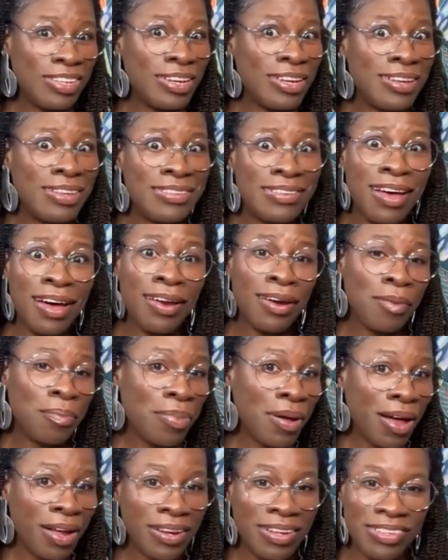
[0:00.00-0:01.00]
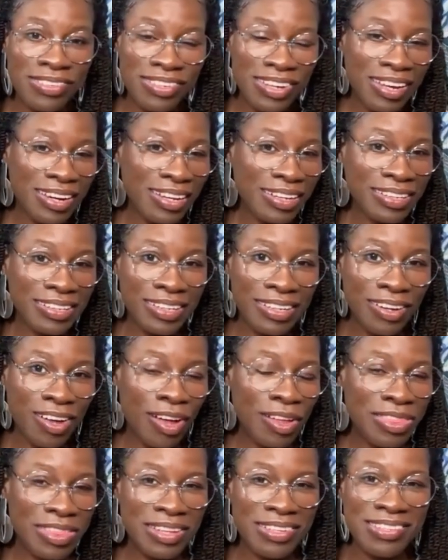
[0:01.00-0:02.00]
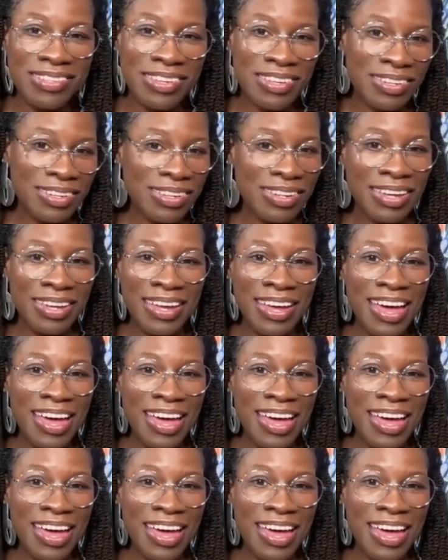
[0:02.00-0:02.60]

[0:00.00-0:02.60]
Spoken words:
is unapologetically authentic.